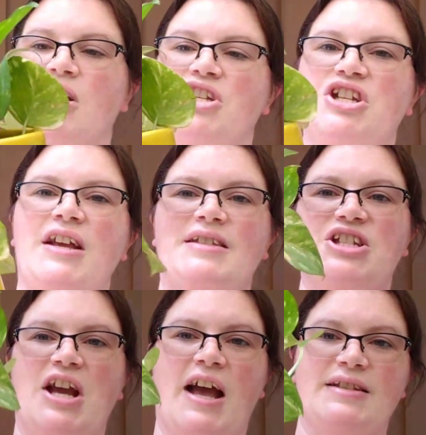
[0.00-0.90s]
She
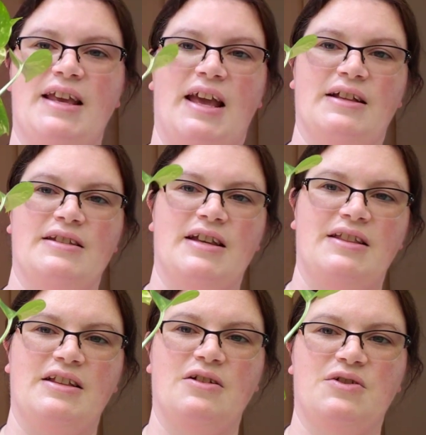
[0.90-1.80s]
has jazz hands.
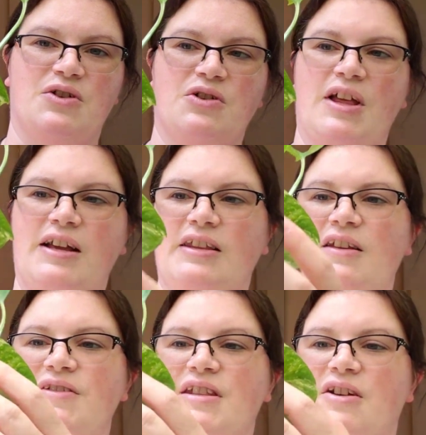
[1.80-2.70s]
I think those are her like
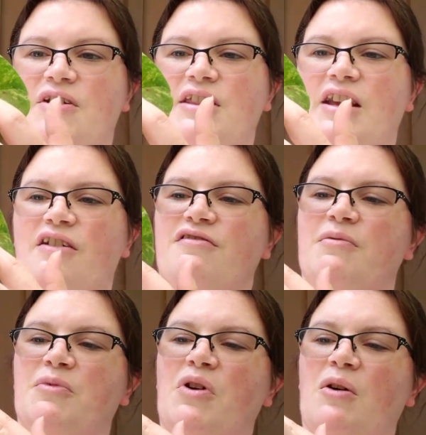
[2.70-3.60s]
leaves that are in there
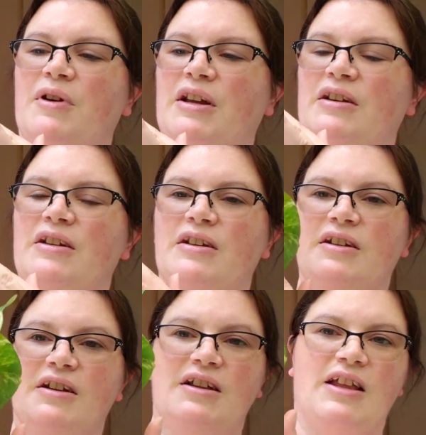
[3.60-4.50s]
from growing,
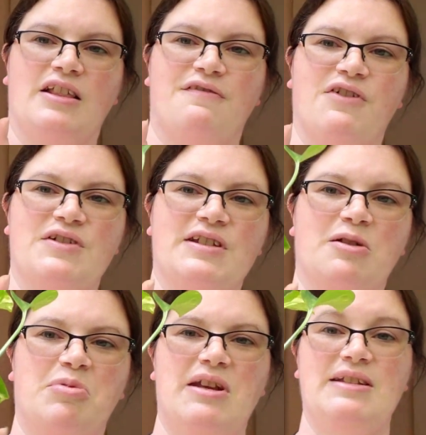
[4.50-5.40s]
like the first
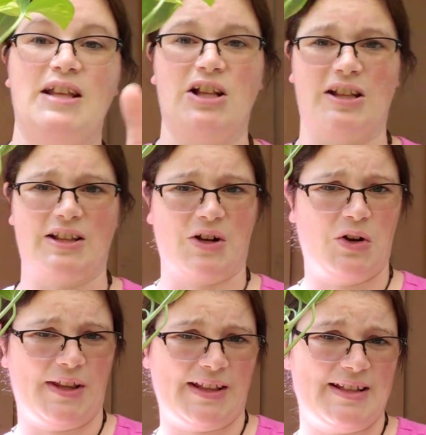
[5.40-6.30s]
little piece. They look like they're
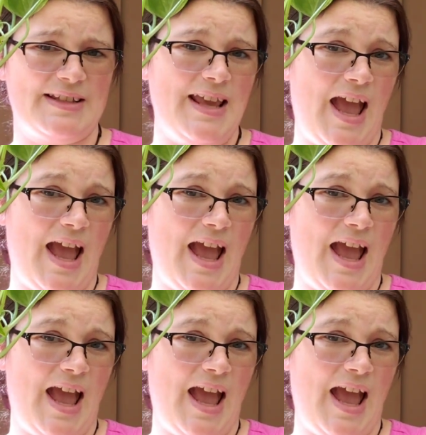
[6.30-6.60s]
going like this.